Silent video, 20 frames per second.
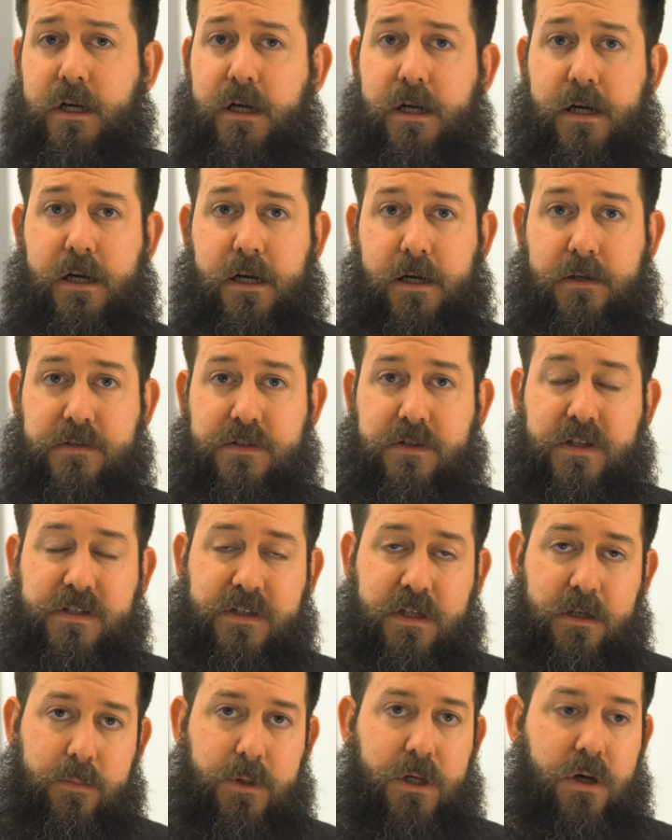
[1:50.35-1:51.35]
Uh, so that's
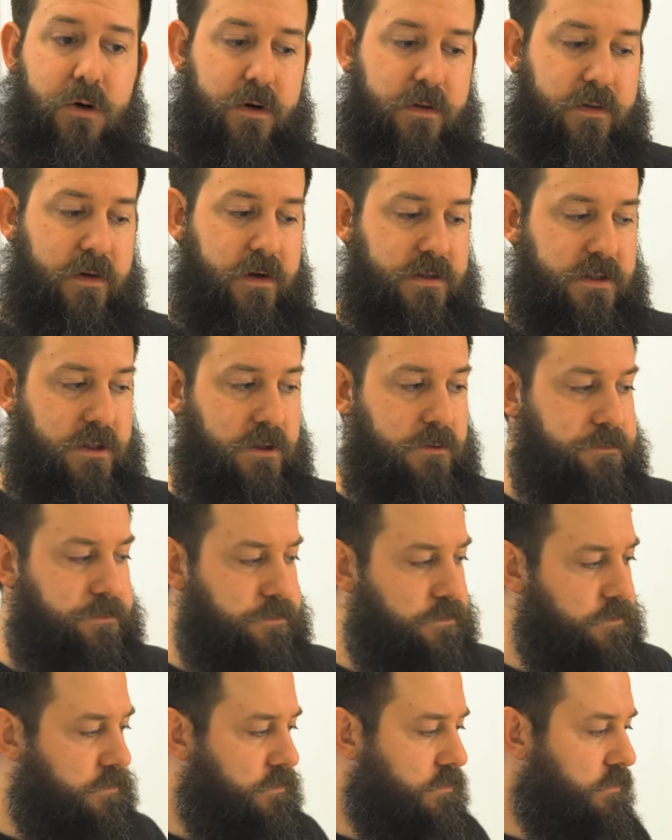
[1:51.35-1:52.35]
going to be going in there too.
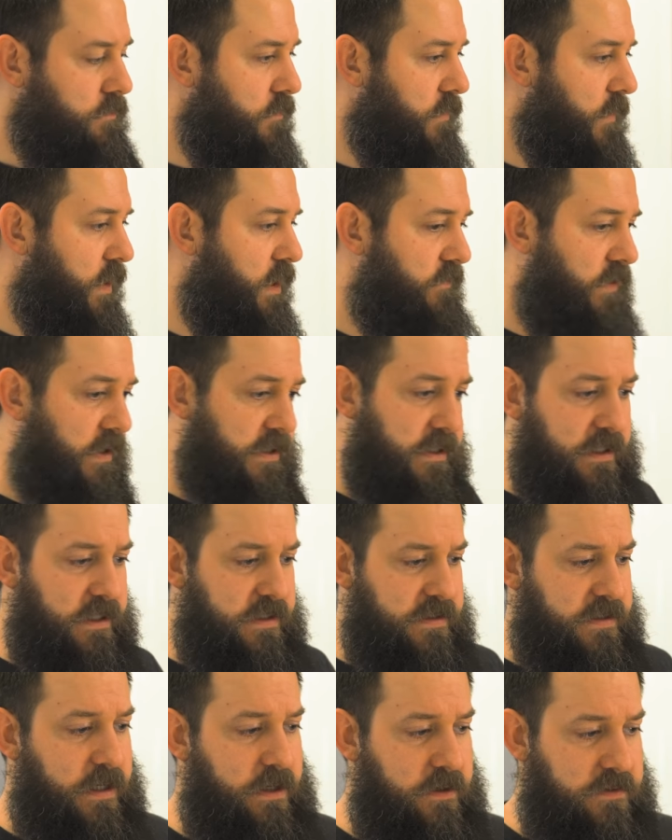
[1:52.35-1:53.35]
In fact, I
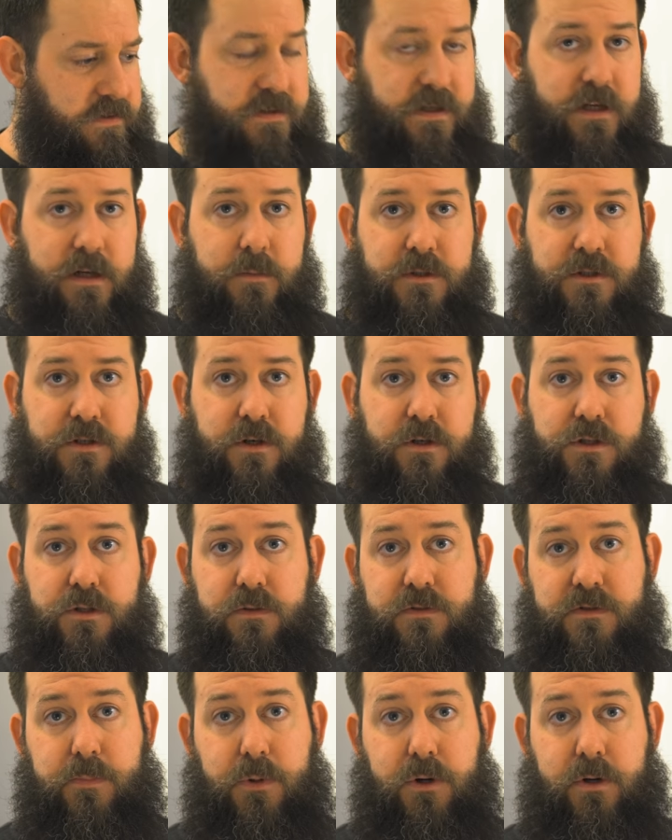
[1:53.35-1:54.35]
guess now is the time to start showing the